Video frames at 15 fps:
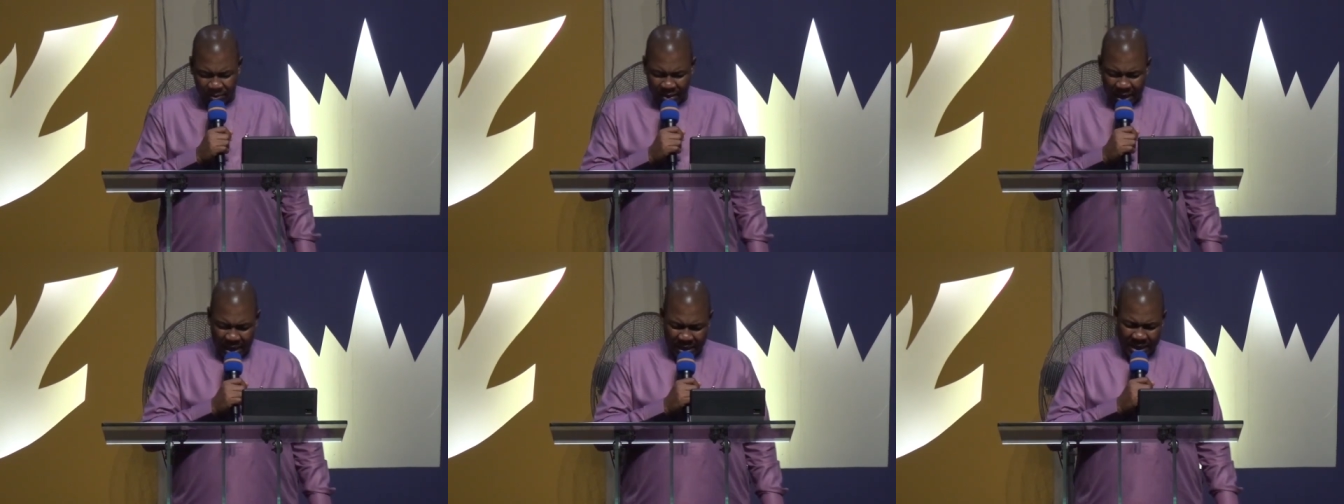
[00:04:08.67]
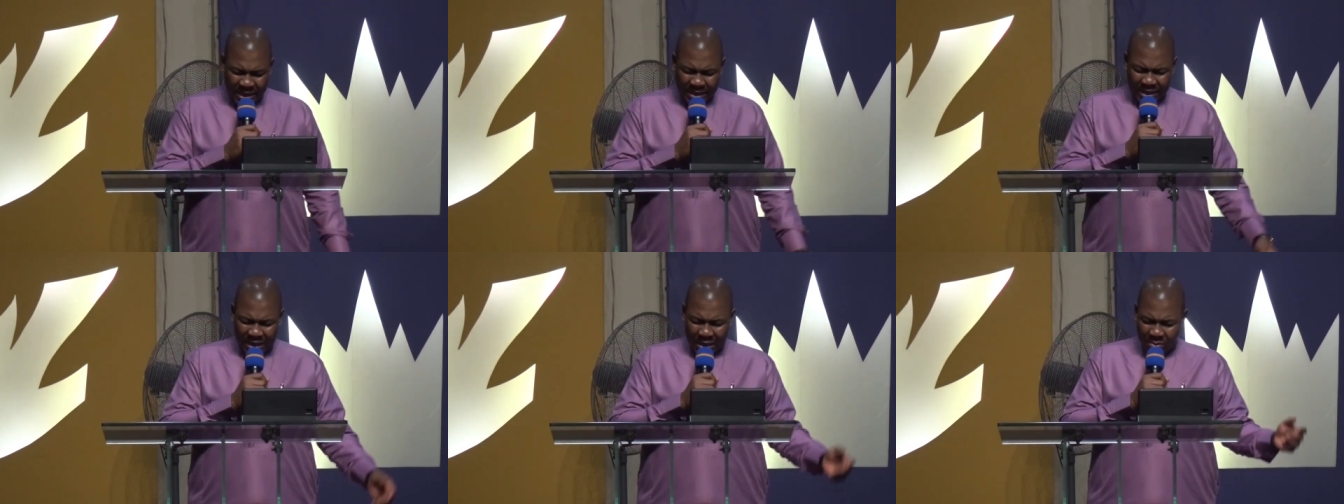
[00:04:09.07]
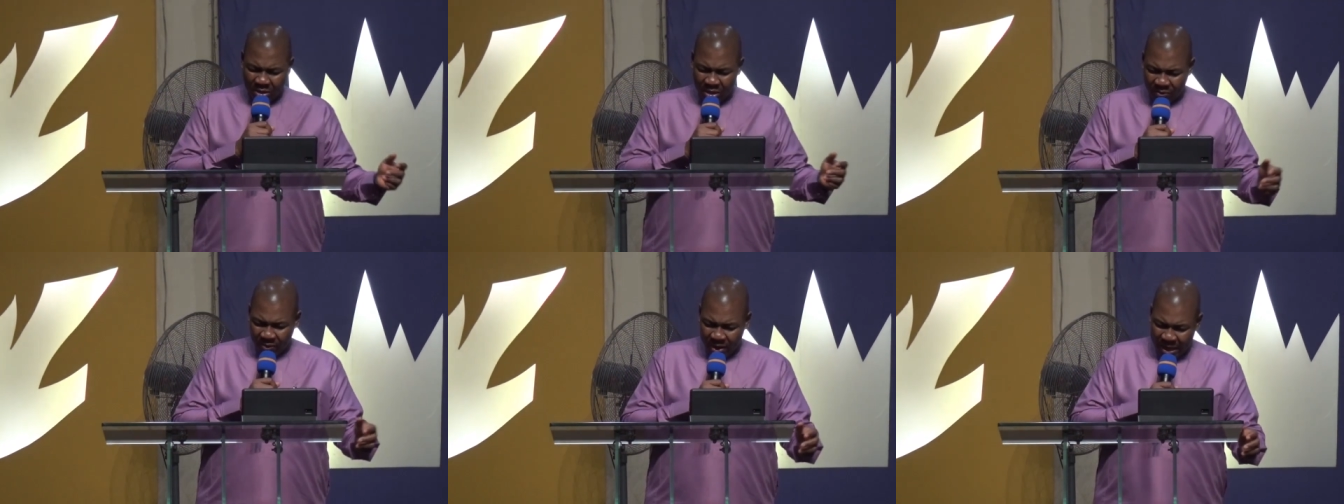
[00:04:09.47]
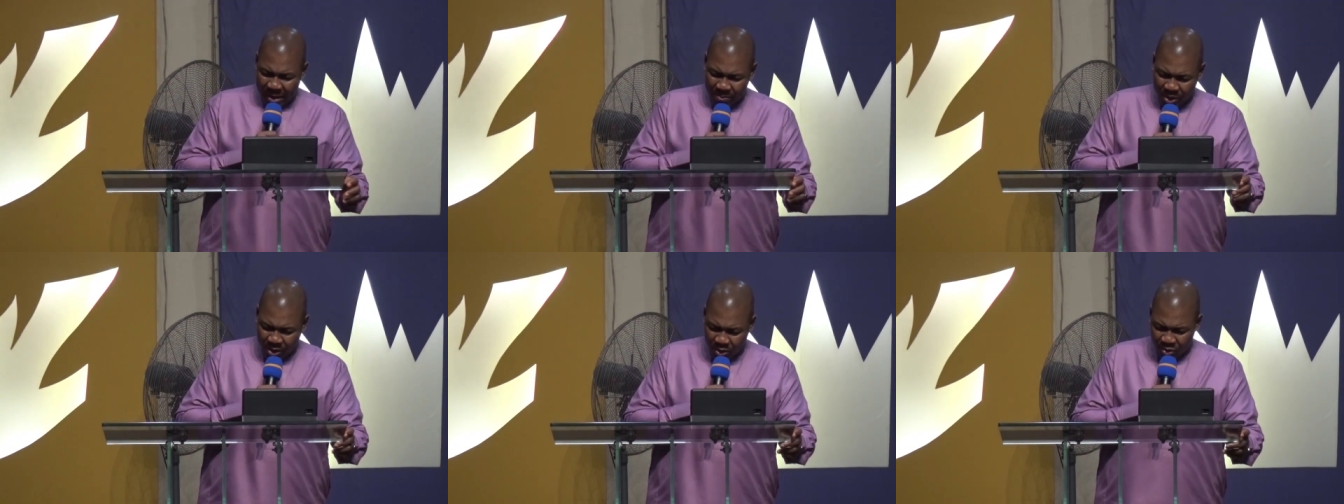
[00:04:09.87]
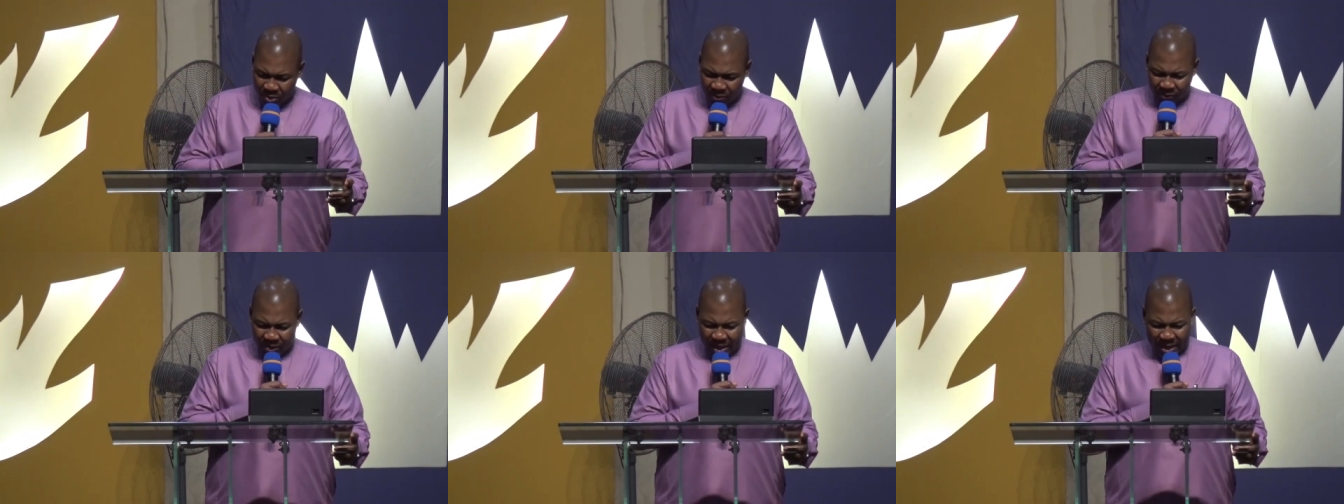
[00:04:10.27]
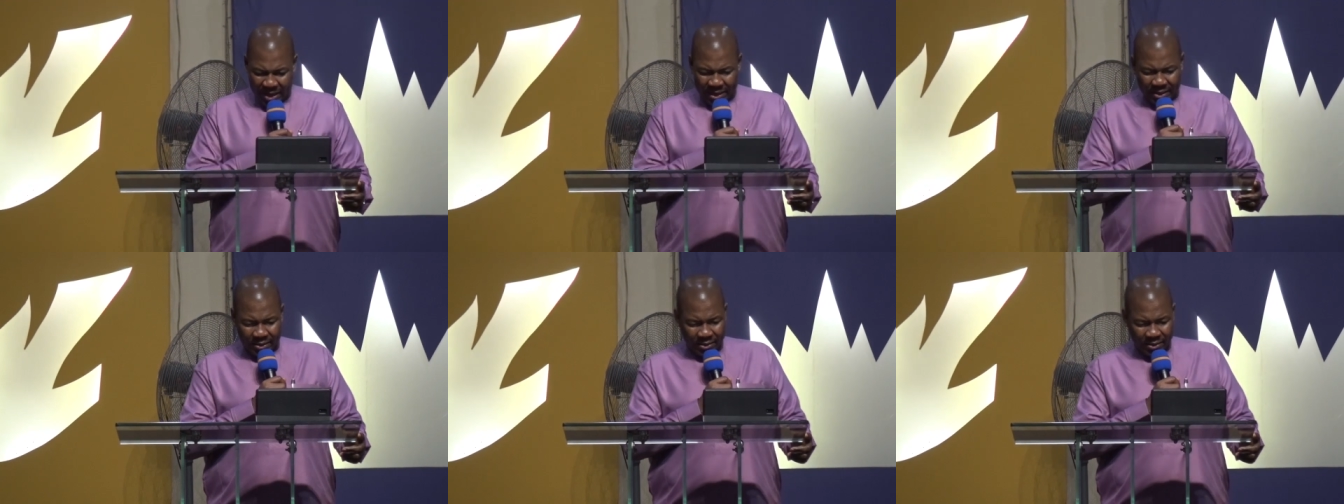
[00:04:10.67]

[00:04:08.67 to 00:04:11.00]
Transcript: and let the name of the Father be glorified.